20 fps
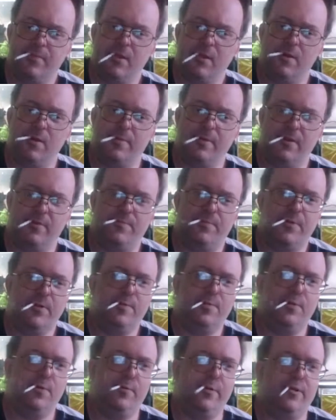I mean, if
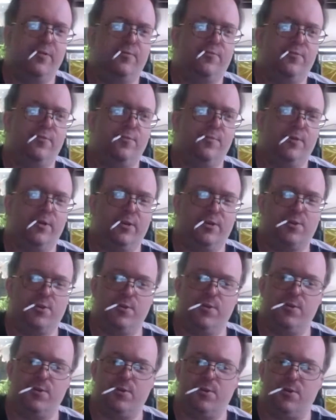people went through my
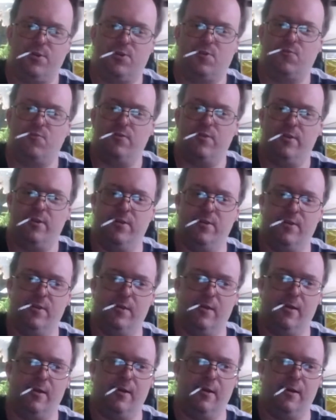search history
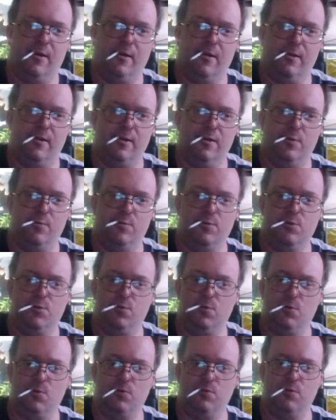and it was
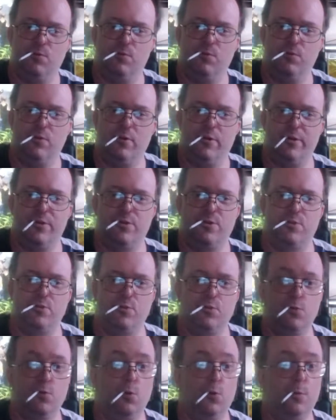all nice,
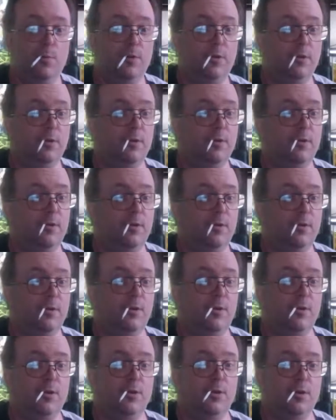normal,
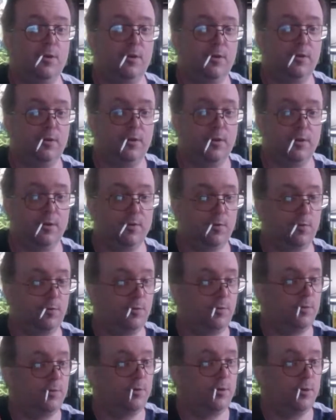and
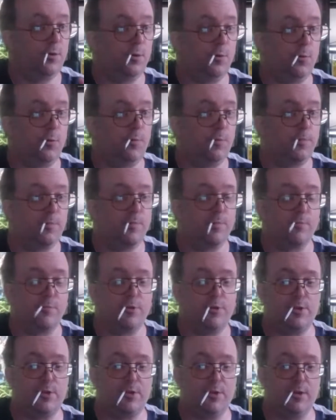all
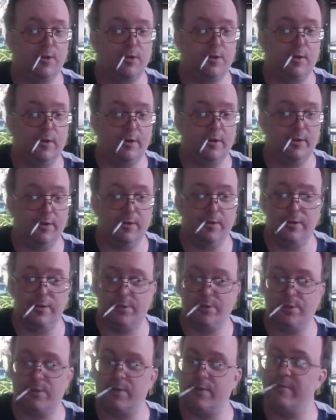pretty and kind and
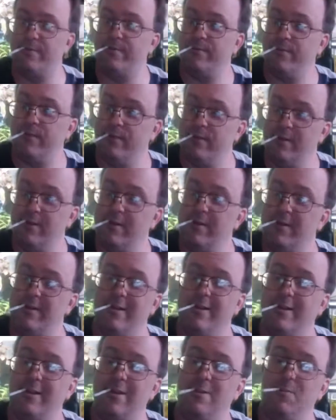nice stuff,
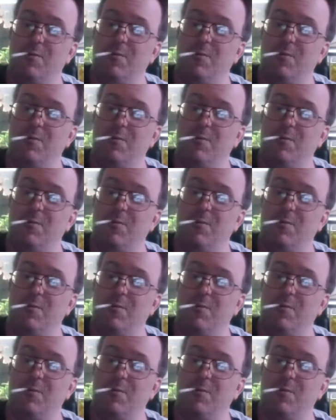I'd get